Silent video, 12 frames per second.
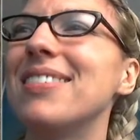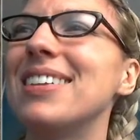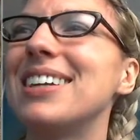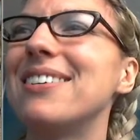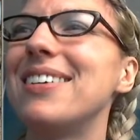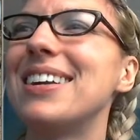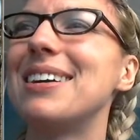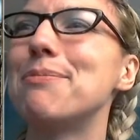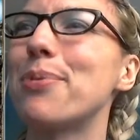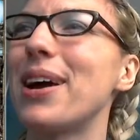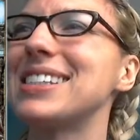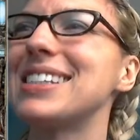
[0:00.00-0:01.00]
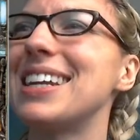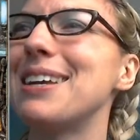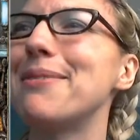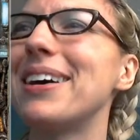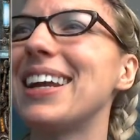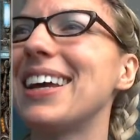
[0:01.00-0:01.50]
to oppress
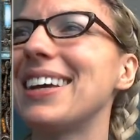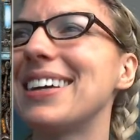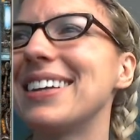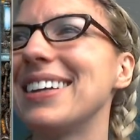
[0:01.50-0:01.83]
anybody.